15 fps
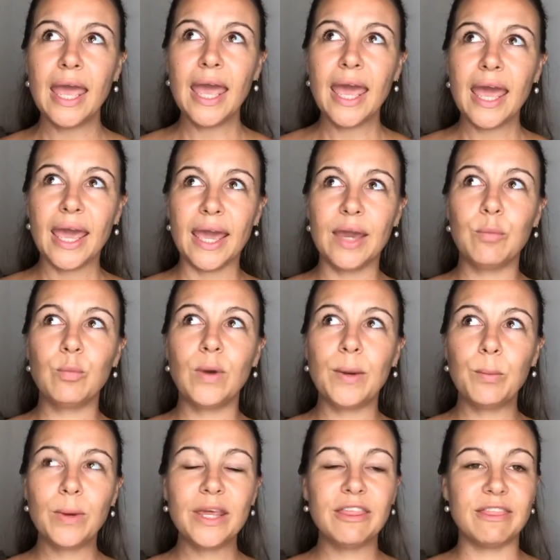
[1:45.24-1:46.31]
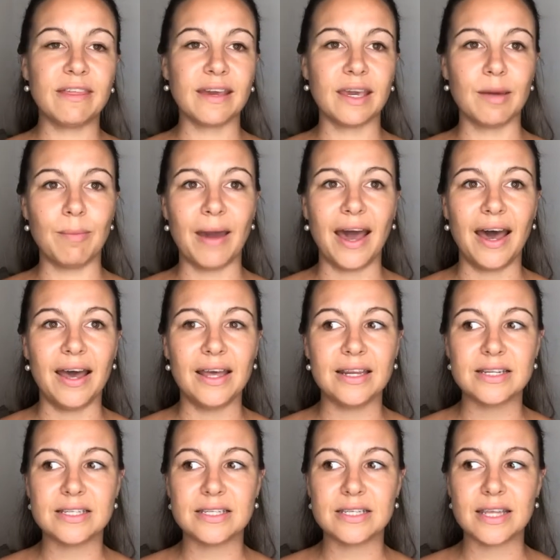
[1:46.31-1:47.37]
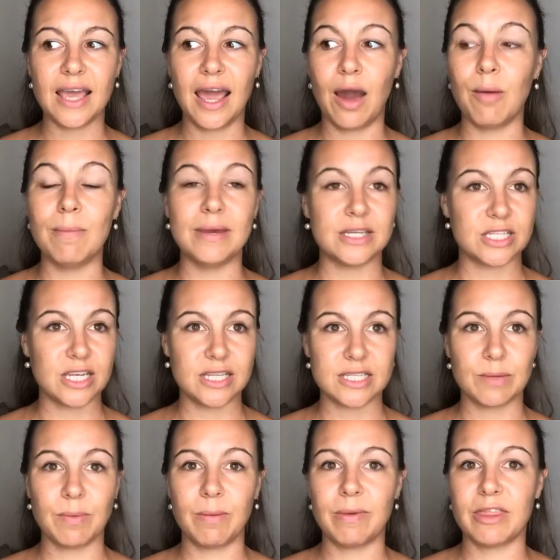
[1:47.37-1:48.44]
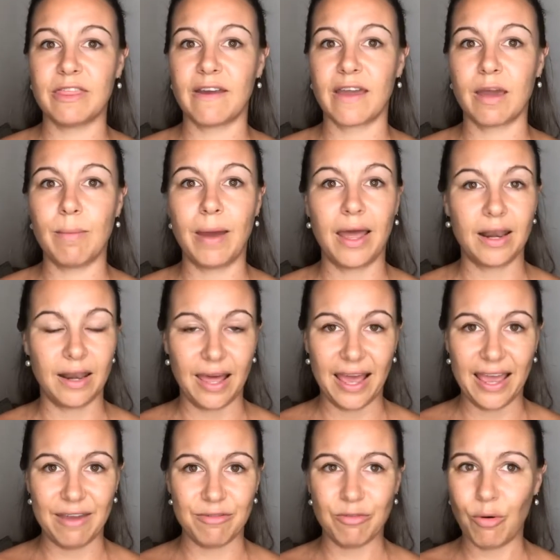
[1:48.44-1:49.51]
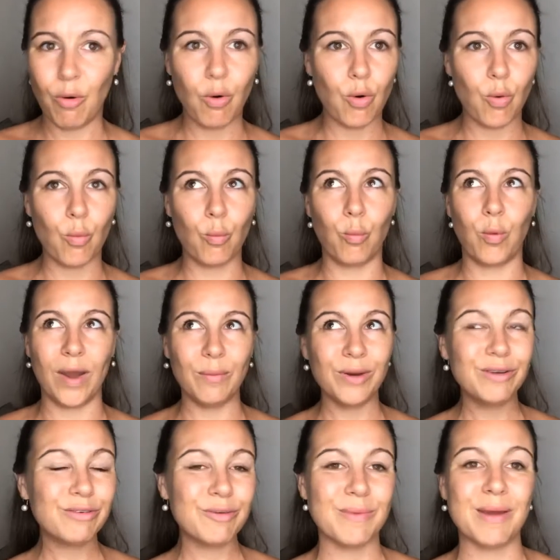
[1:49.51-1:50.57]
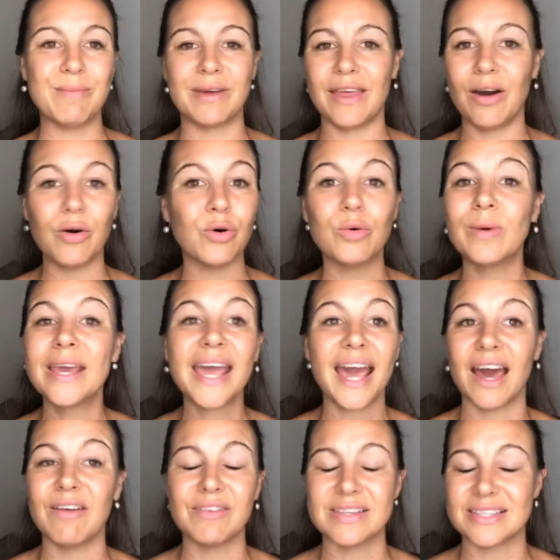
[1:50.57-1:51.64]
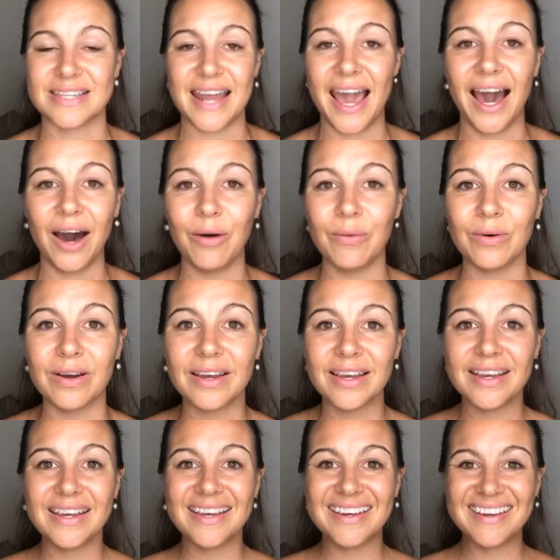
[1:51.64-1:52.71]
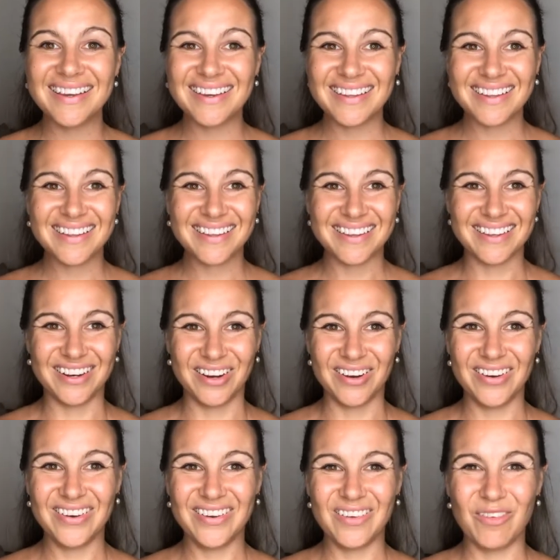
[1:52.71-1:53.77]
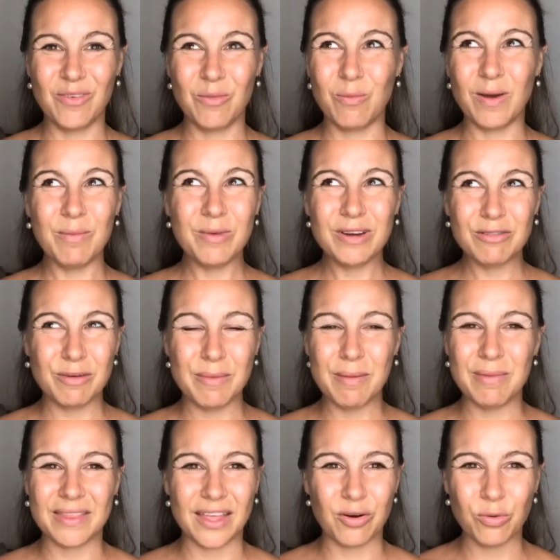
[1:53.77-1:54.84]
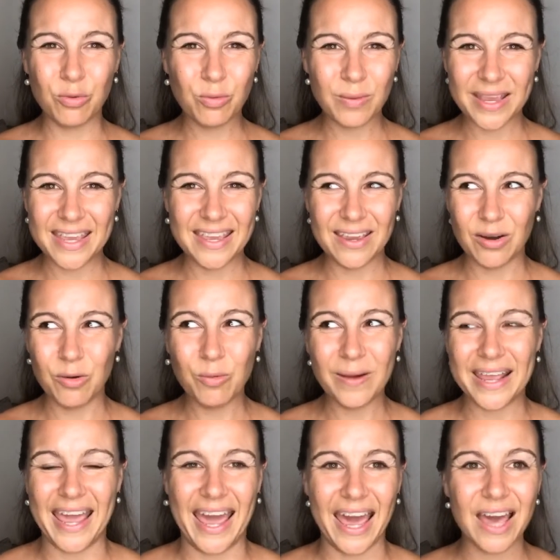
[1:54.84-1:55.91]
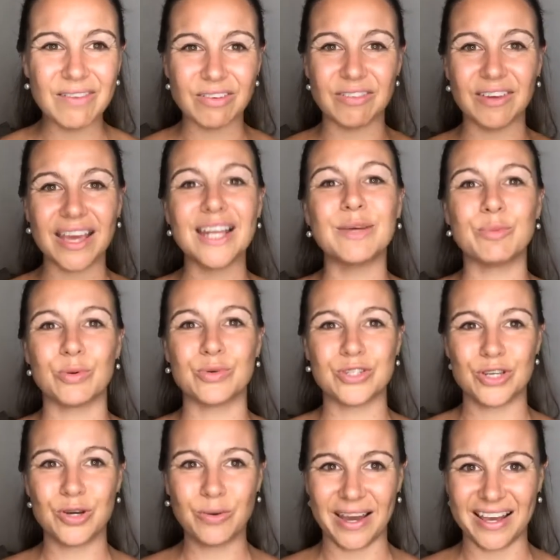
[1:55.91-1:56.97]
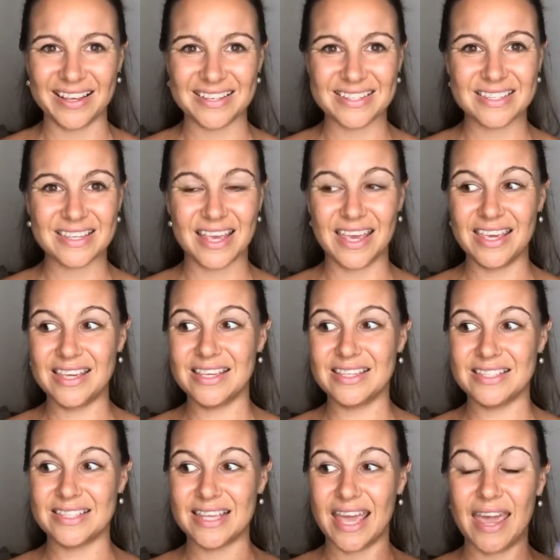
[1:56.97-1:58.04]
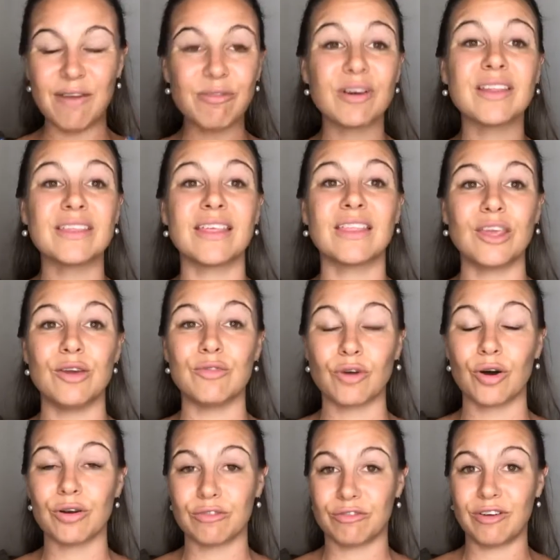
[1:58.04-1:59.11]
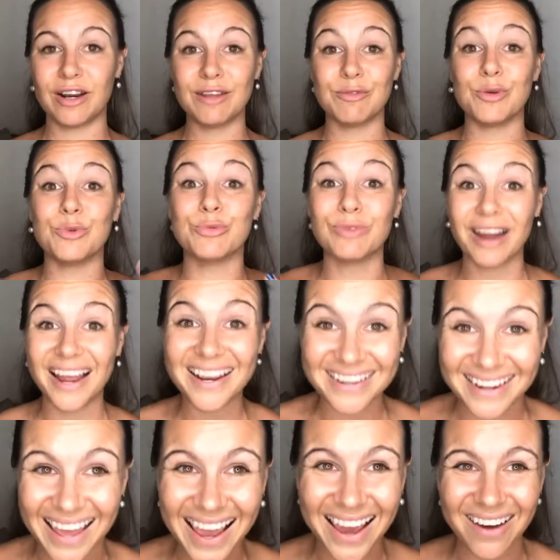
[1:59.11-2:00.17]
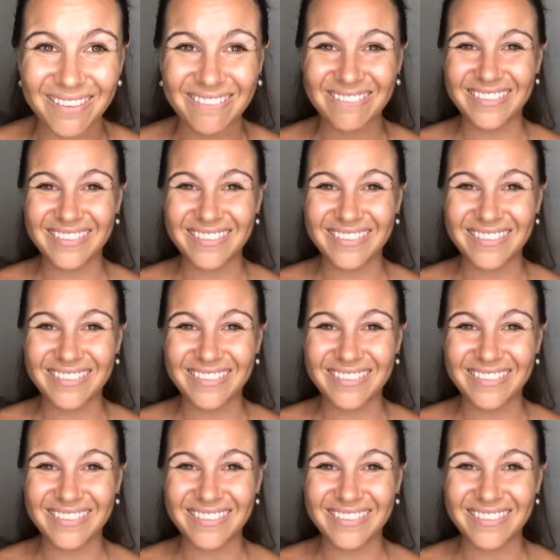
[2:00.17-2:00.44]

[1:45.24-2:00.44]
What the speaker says: And when we think about our missions and when we think about life, when we remember that all we have is now, when we remember that all we have available to us is everything that you've got in front of you right now,